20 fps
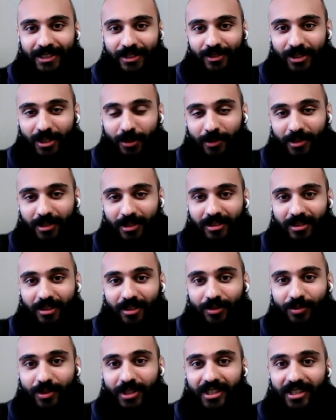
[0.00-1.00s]
react to
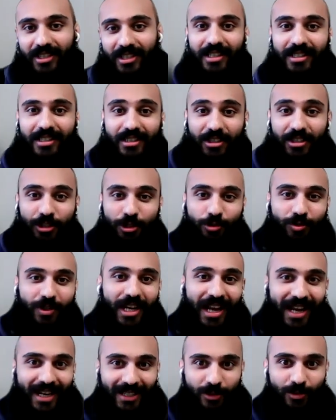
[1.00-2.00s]
something in the 3D and
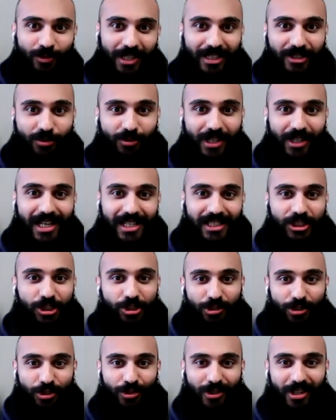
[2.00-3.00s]
then you react to that
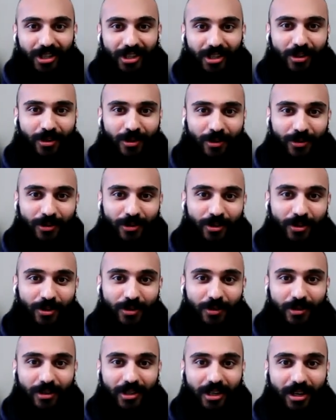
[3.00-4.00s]
reaction. You're like,
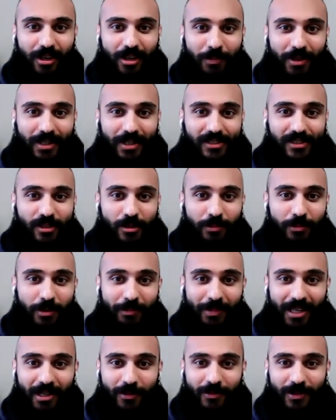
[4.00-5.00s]
oh no, like, I
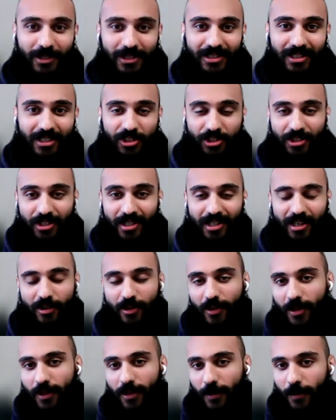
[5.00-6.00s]
messed up my
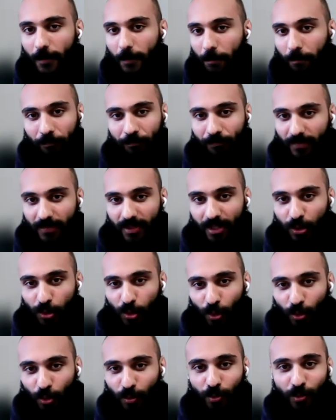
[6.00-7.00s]
manifestation now.
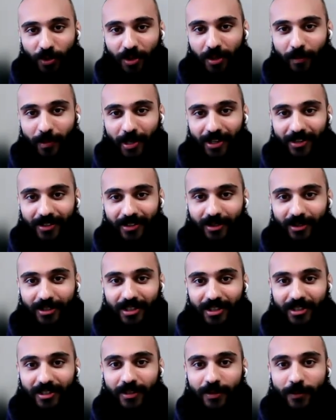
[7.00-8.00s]
Don't worry
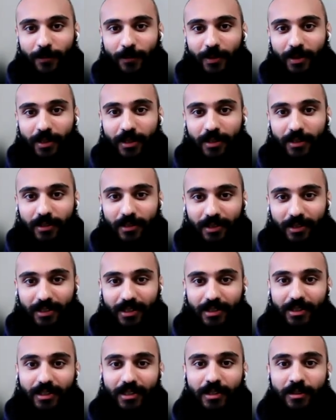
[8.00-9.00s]
about it, okay?
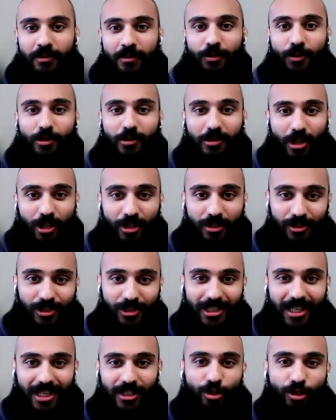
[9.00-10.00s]
Like, if you
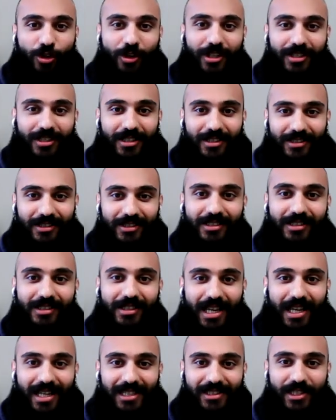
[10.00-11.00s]
understand your
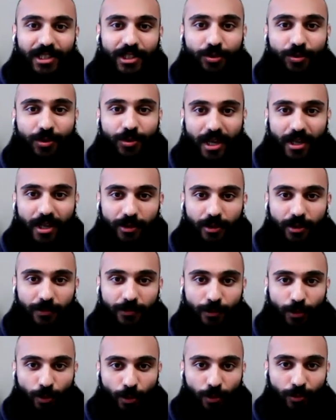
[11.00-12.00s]
identity as the
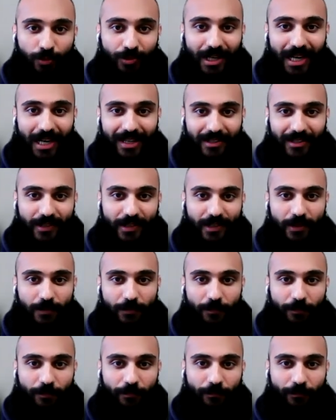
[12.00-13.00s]
creator of your own
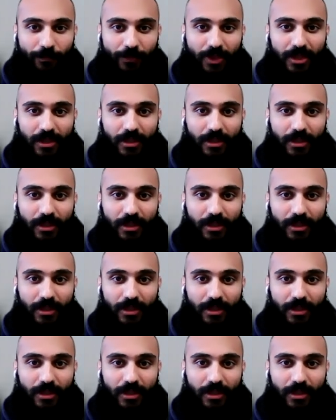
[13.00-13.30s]
reality,